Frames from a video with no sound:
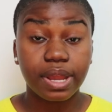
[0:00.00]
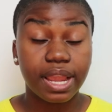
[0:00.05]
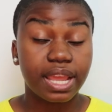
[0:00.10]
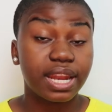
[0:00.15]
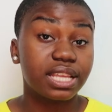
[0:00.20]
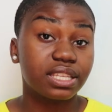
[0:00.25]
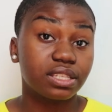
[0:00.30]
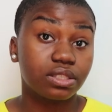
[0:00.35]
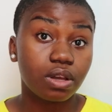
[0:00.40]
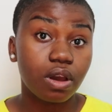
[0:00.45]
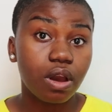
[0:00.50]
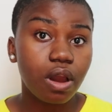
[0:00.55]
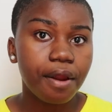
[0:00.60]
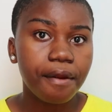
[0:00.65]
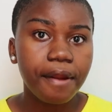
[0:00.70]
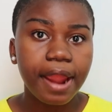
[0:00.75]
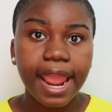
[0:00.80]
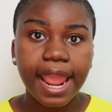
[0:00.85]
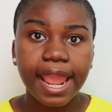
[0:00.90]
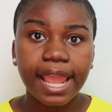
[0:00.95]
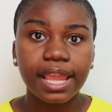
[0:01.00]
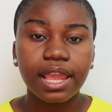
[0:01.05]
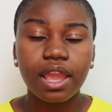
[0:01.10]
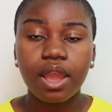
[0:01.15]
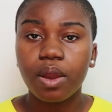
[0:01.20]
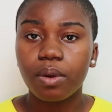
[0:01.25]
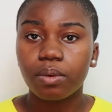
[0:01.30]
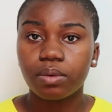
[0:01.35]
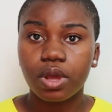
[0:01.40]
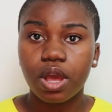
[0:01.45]
working as an RA,
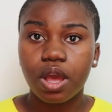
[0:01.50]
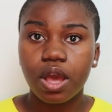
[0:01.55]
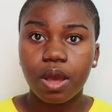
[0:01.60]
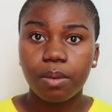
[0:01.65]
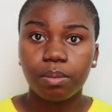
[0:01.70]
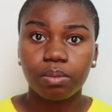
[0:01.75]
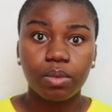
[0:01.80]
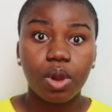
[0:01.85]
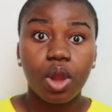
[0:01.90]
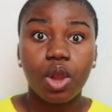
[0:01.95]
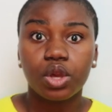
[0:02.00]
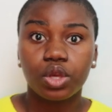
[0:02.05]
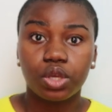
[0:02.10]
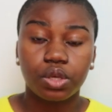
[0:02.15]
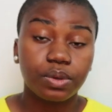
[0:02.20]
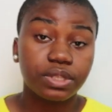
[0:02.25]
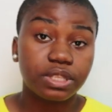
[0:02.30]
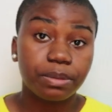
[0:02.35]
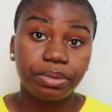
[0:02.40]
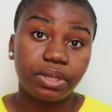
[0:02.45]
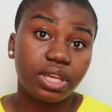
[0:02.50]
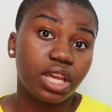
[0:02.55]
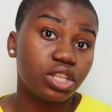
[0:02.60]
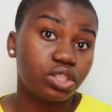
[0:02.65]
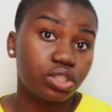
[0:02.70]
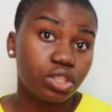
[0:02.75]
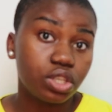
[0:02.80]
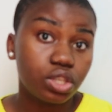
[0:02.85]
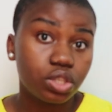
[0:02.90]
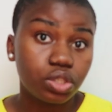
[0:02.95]
who is a
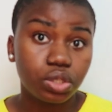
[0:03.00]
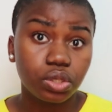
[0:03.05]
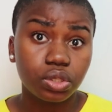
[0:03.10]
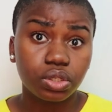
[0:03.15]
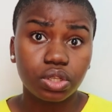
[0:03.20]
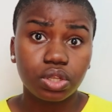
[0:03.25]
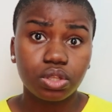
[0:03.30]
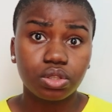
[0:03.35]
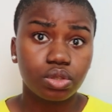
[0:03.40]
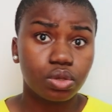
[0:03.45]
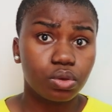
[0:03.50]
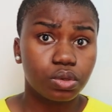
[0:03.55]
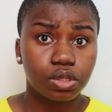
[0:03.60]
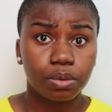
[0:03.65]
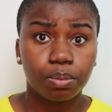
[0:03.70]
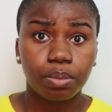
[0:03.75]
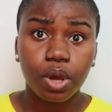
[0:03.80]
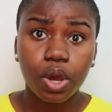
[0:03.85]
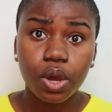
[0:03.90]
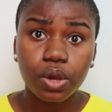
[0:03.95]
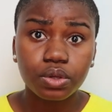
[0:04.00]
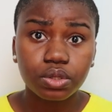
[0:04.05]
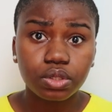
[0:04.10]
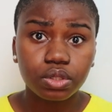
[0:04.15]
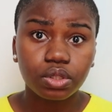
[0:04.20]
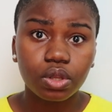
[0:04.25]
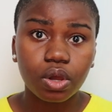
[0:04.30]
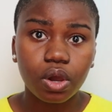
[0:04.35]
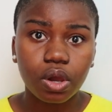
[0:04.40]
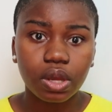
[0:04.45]
PhD student, who is a
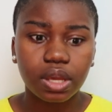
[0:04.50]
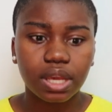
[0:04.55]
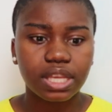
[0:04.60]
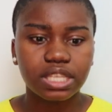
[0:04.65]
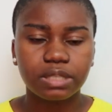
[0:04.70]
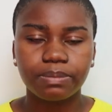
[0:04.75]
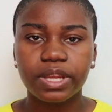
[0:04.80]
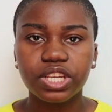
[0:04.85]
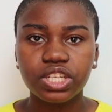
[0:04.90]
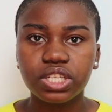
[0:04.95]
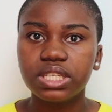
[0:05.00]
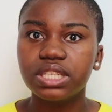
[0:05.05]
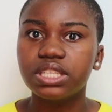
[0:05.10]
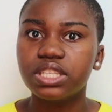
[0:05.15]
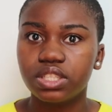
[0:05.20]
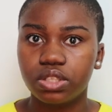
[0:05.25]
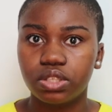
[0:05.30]
postdoc, especially in